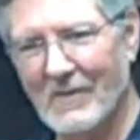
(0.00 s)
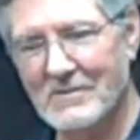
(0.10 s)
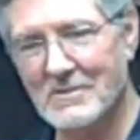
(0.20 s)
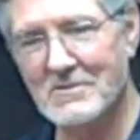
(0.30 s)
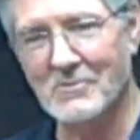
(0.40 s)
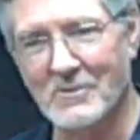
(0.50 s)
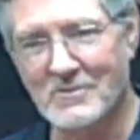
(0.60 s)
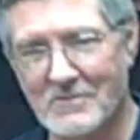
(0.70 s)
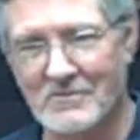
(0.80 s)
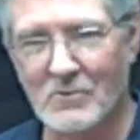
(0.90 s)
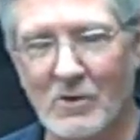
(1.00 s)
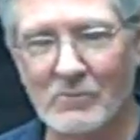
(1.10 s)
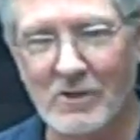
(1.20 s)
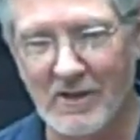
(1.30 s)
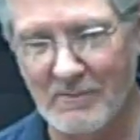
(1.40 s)
Just oysters. Oh,
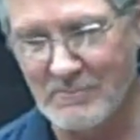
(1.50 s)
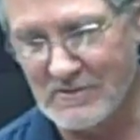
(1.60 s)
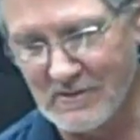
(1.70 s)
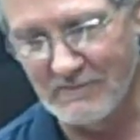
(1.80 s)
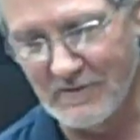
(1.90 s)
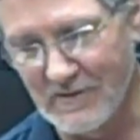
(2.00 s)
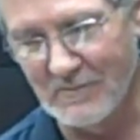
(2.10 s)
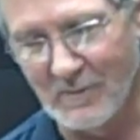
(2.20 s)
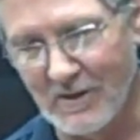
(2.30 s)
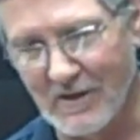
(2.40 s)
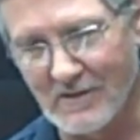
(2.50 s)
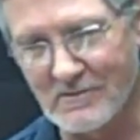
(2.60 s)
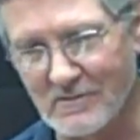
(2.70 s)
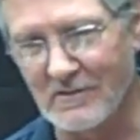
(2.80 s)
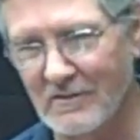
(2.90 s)
clams live in the mud,
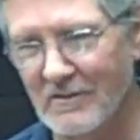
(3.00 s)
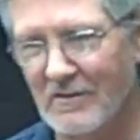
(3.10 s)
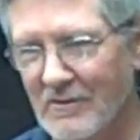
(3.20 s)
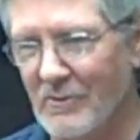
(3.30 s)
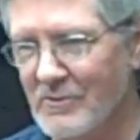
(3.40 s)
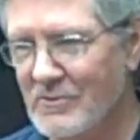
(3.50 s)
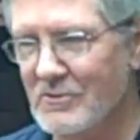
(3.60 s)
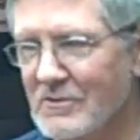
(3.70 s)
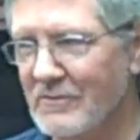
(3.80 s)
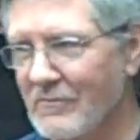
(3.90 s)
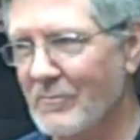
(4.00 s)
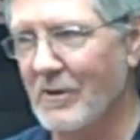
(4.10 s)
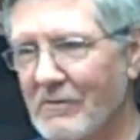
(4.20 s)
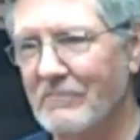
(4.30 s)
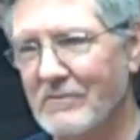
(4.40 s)
actually. Oysters live
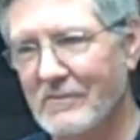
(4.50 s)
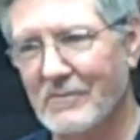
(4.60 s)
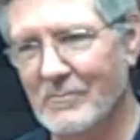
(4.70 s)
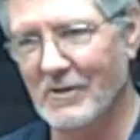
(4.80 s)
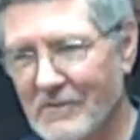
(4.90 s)
above the mud.